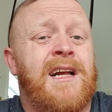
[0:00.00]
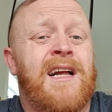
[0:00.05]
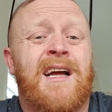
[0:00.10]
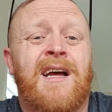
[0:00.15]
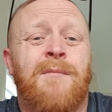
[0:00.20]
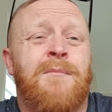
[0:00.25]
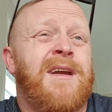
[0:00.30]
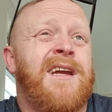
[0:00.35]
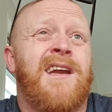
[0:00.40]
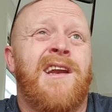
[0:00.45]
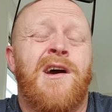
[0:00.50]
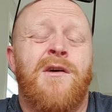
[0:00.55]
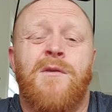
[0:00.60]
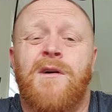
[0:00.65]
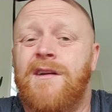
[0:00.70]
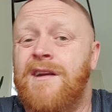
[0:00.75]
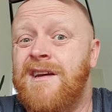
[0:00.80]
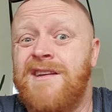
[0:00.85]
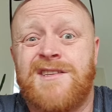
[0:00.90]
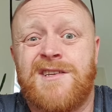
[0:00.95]
but you know
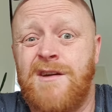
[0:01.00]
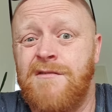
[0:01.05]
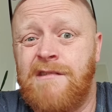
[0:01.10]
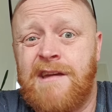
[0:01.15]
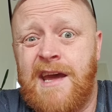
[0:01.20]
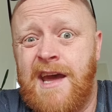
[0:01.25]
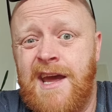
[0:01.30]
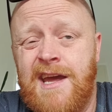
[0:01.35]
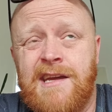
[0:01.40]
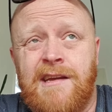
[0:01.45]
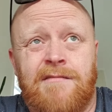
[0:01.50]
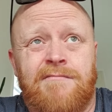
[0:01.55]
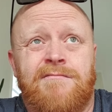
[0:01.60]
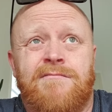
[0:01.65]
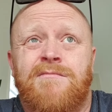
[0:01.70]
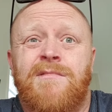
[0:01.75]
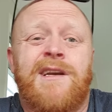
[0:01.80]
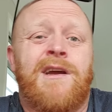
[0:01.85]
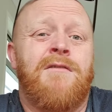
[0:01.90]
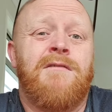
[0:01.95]
what? It's okay.
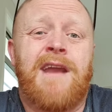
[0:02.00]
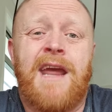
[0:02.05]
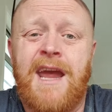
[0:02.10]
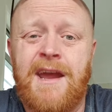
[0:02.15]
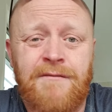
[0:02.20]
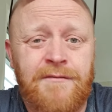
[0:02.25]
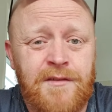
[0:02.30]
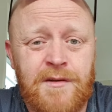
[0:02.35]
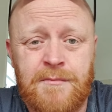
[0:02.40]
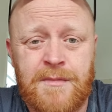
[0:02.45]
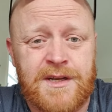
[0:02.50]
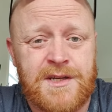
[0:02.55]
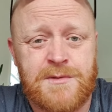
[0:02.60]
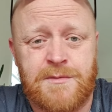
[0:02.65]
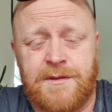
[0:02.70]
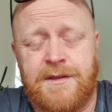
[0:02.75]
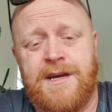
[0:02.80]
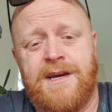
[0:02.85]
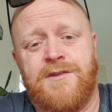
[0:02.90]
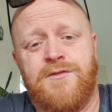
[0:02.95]
We don't have to mix
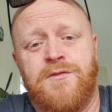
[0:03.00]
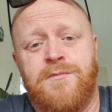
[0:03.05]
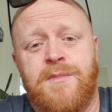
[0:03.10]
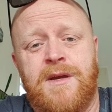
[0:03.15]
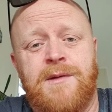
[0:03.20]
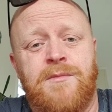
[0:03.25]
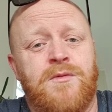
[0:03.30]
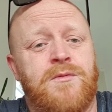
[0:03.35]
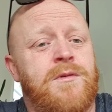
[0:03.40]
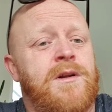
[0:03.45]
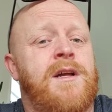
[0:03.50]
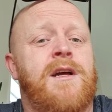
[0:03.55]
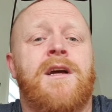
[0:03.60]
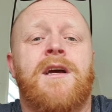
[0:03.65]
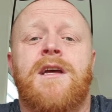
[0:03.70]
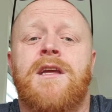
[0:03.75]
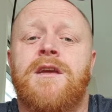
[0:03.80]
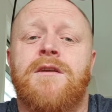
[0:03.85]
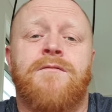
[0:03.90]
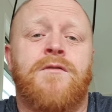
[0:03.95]
with 100 people.
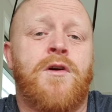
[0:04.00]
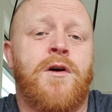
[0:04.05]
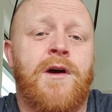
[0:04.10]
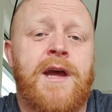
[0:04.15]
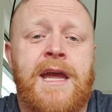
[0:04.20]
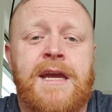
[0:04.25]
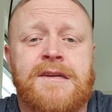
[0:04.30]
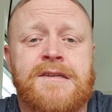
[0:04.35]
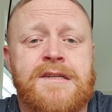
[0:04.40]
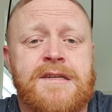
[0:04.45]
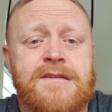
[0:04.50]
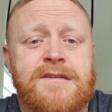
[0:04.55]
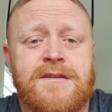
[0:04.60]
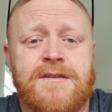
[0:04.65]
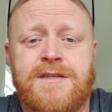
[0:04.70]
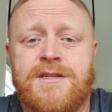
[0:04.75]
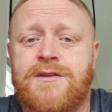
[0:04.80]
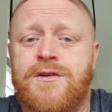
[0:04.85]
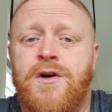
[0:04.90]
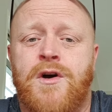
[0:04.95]
You've got access to
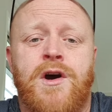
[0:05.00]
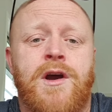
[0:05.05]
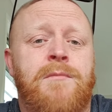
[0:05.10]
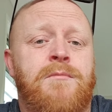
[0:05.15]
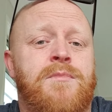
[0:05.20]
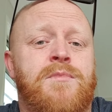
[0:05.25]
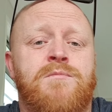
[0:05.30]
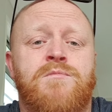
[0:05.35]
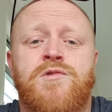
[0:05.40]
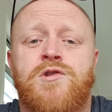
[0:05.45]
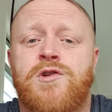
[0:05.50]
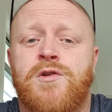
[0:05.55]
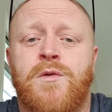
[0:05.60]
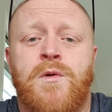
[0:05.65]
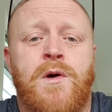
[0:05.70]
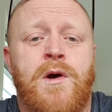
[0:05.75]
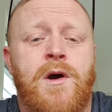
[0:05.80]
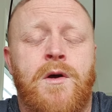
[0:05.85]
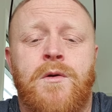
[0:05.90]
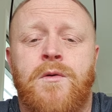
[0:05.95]
Skype,
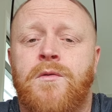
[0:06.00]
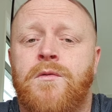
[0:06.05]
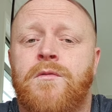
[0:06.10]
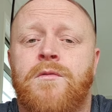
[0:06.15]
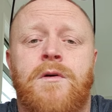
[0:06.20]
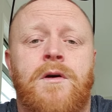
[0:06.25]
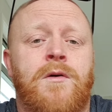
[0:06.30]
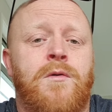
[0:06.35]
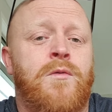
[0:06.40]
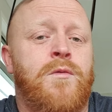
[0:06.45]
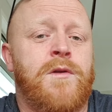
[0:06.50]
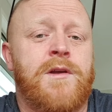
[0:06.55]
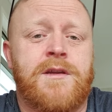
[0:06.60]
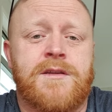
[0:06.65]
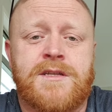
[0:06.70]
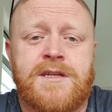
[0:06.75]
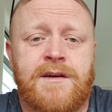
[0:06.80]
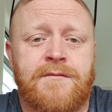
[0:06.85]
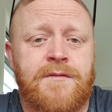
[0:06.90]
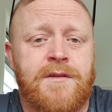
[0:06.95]
Duo, all your
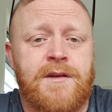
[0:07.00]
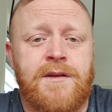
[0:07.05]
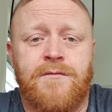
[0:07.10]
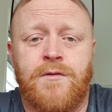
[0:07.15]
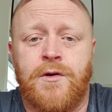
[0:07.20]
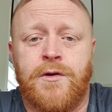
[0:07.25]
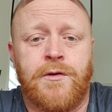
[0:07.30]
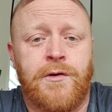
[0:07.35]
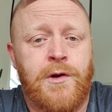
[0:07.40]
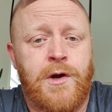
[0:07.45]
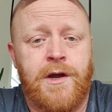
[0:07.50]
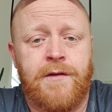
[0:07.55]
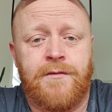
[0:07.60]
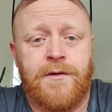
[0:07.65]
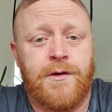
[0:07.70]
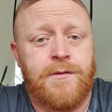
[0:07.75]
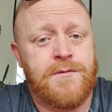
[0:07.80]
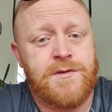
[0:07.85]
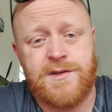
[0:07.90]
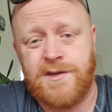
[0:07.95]
stuff that you've got on
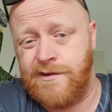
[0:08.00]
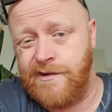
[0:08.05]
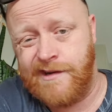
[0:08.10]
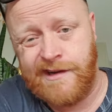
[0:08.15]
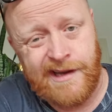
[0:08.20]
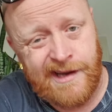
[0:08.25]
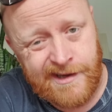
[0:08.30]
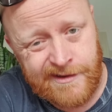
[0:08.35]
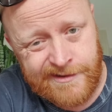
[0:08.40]
iPhone. Sorry, I can't